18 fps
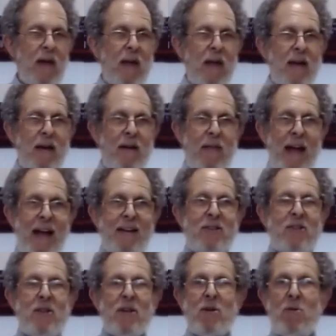Now
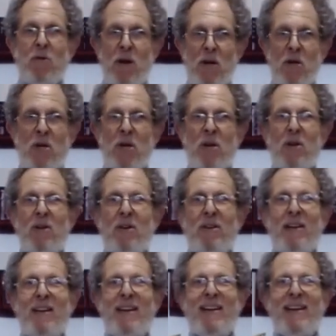that's the
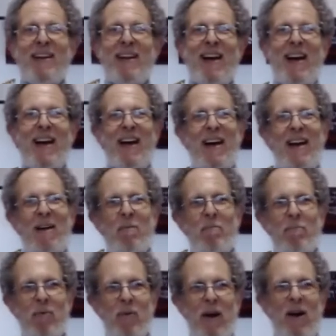traditional uh,
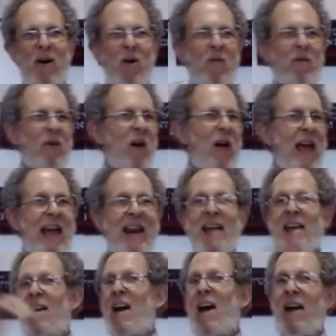prayer over
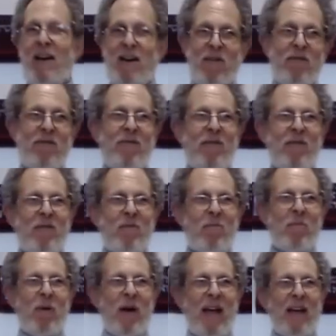any kind of
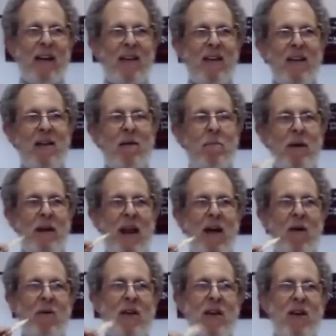bread. But
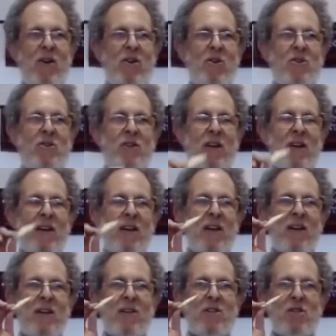now here's
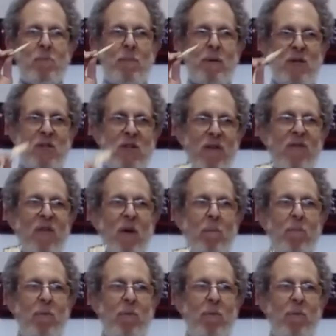the specific